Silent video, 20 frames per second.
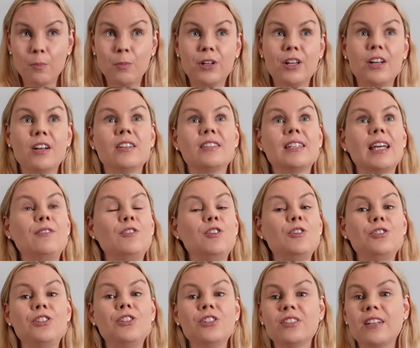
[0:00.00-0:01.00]
Because if
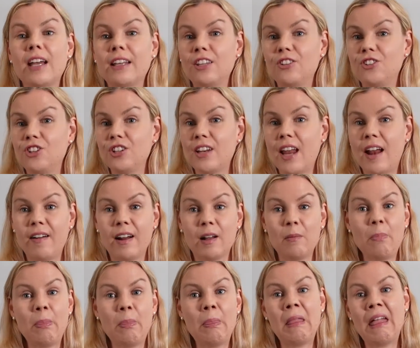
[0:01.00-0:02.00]
you just get the
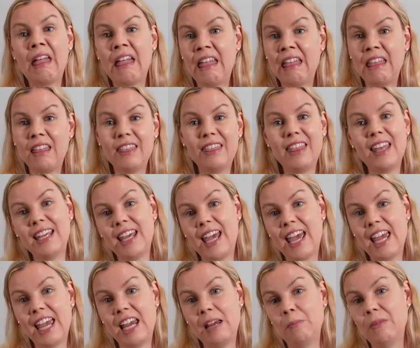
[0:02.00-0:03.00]
generic, meh, they
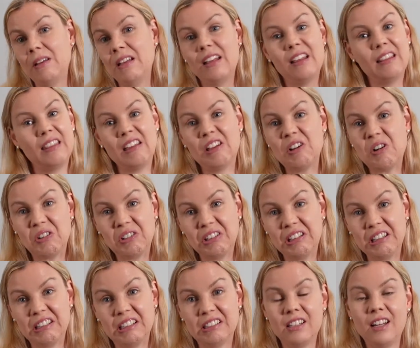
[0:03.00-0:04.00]
came, they
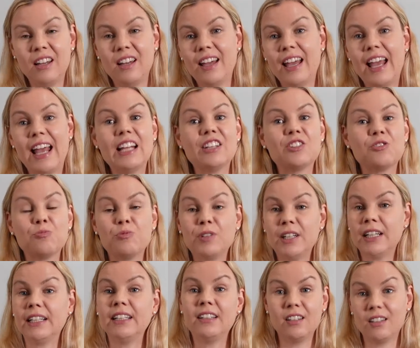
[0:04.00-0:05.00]
conquered, it's
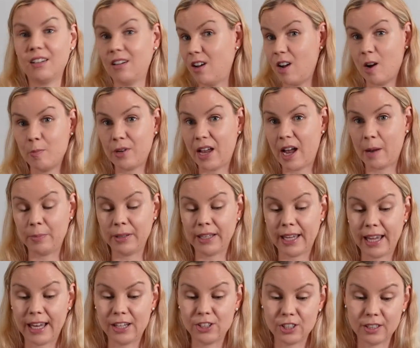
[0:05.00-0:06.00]
really going to harm your
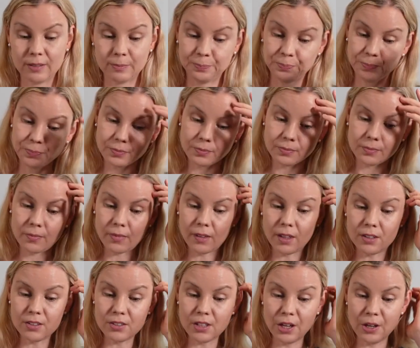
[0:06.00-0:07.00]
application.
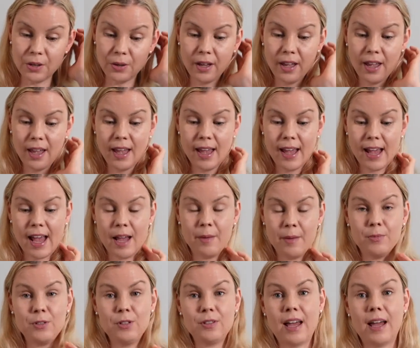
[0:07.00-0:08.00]
So
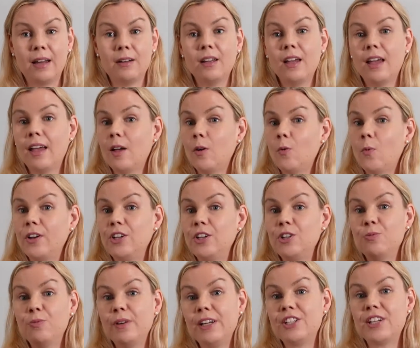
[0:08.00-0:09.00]
do that. When
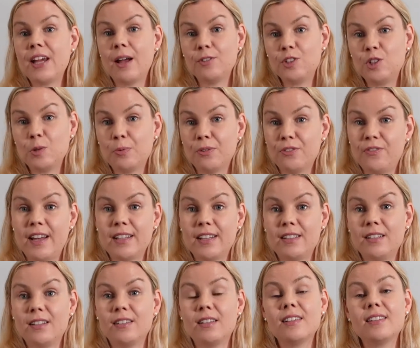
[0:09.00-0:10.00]
you reach out to your
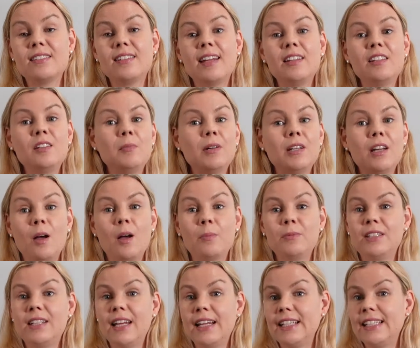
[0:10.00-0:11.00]
professors, send them an
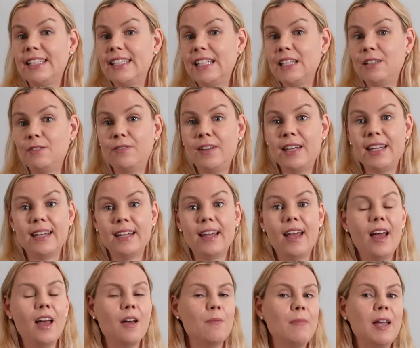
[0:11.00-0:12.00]
up-to-date CV.
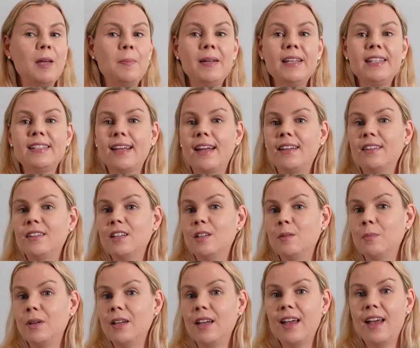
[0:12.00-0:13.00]
Maybe send
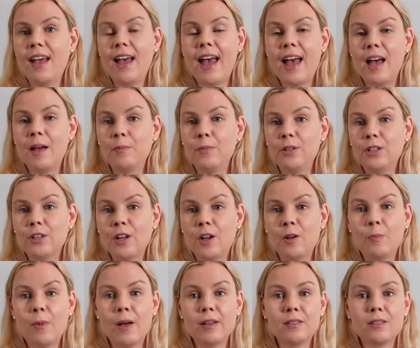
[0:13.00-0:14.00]
them,
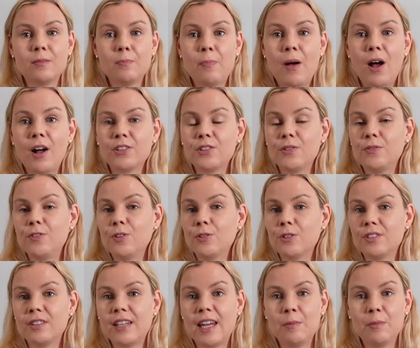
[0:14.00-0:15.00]
as parts of your
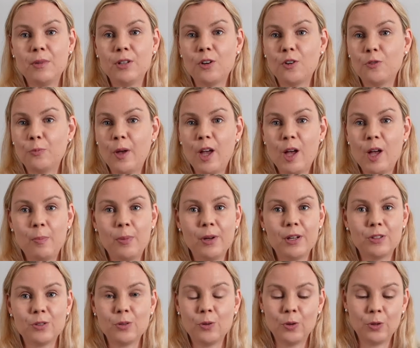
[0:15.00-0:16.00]
statement of
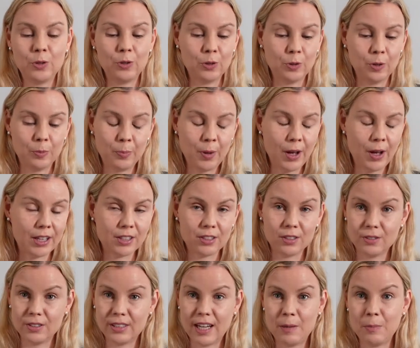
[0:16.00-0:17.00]
purpose or your
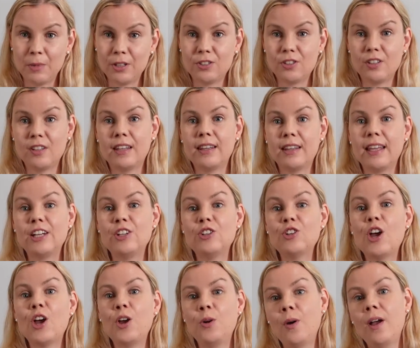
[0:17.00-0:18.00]
personal statement, so that they
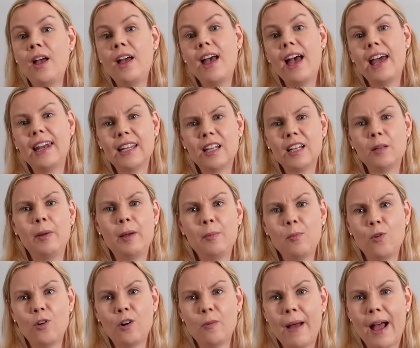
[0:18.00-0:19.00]
know a little bit
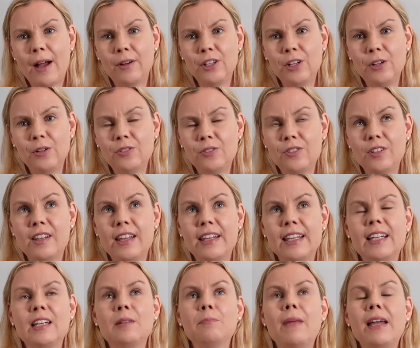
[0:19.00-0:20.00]
more about you, so that
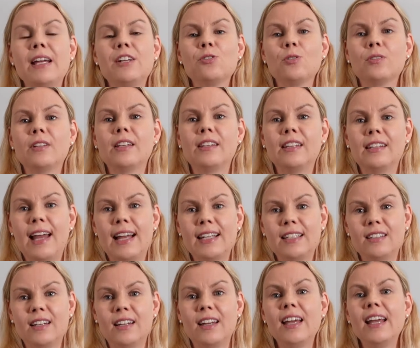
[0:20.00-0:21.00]
they can make sure that the
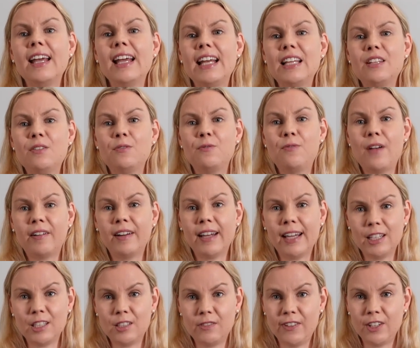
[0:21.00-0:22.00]
letter is very
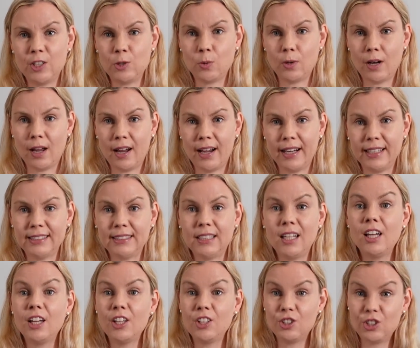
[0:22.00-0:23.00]
individualized
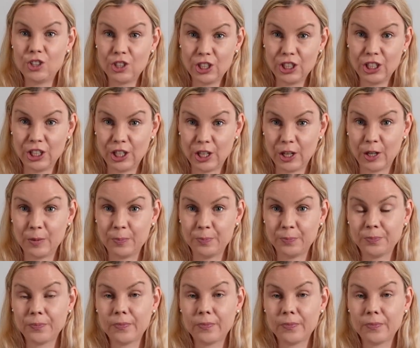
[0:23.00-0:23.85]
to you.